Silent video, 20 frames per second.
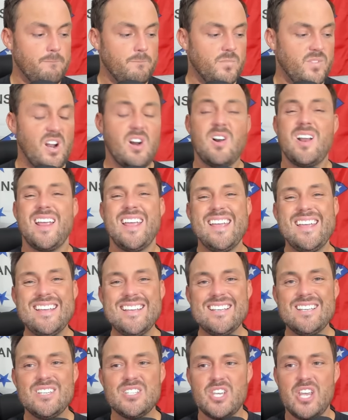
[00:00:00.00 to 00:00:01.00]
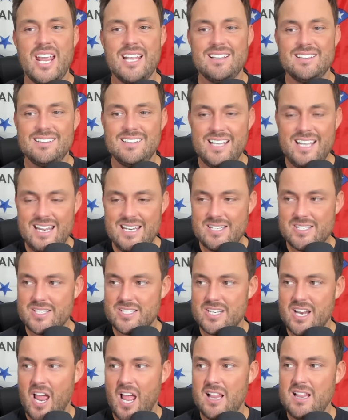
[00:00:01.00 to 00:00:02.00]
there is at
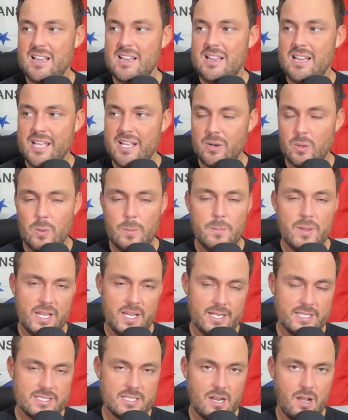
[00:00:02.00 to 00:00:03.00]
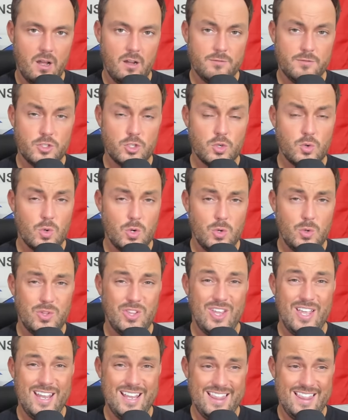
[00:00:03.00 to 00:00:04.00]
least a little bit of truth
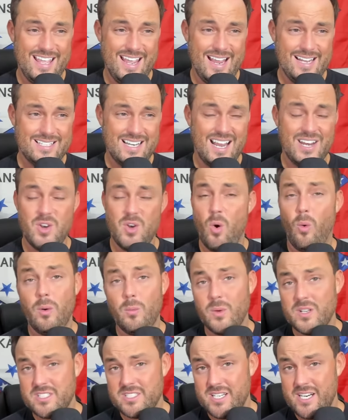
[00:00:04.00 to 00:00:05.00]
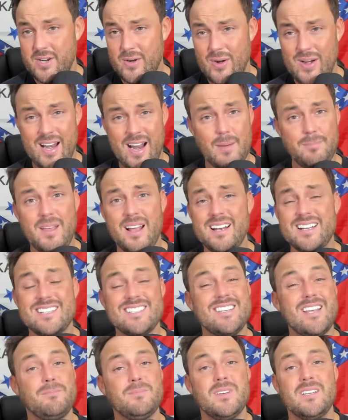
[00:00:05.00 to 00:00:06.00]
in that. No one wants to hear it. I'm not
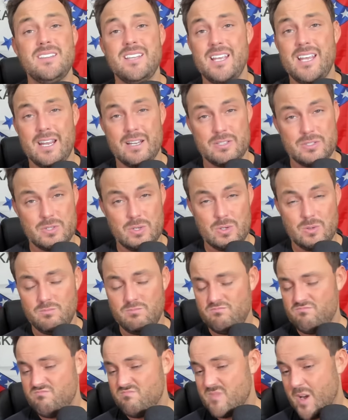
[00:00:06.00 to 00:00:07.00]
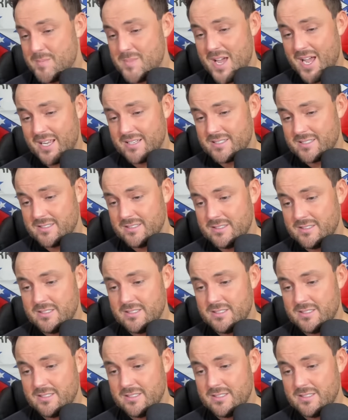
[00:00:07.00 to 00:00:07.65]
accepting the answer. I'm not.